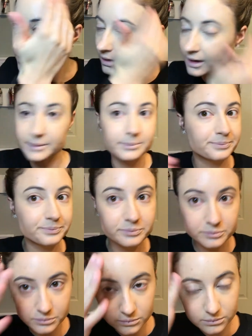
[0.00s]
Sorry.
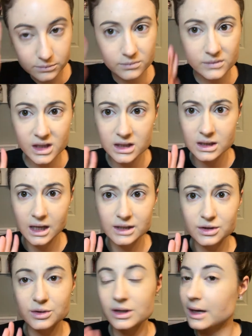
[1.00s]
It's
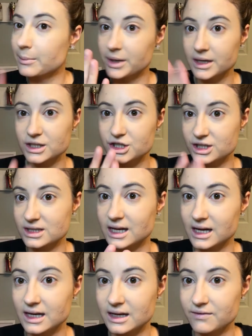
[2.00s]
not so thick, but it just
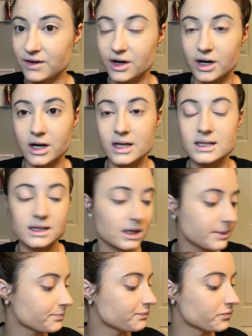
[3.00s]
set in very
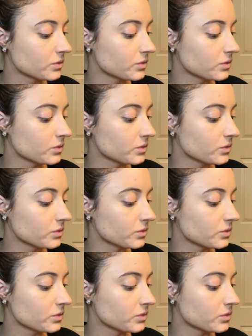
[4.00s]
nicely.